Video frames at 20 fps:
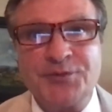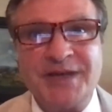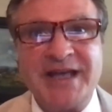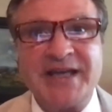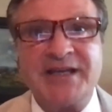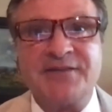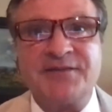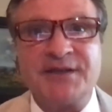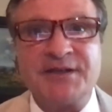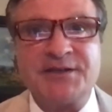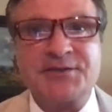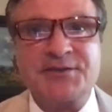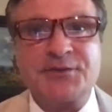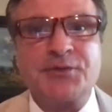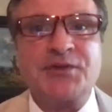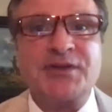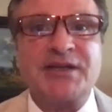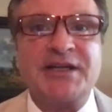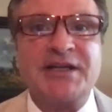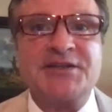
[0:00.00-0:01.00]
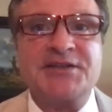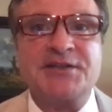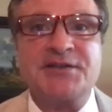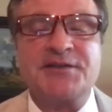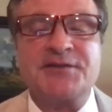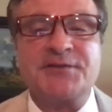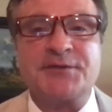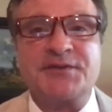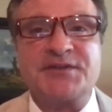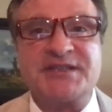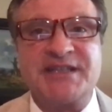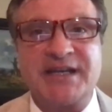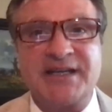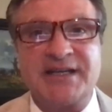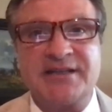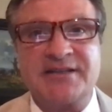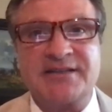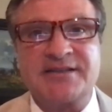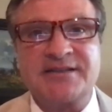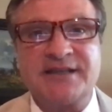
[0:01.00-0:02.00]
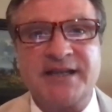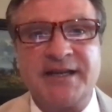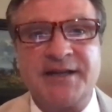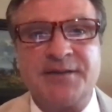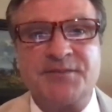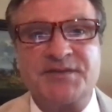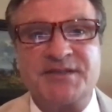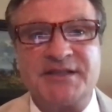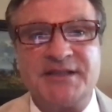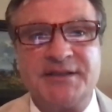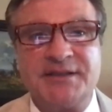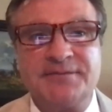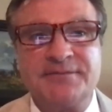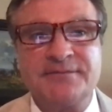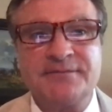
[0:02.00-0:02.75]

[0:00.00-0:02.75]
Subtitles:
Head of Industry Relations for SitusAMC.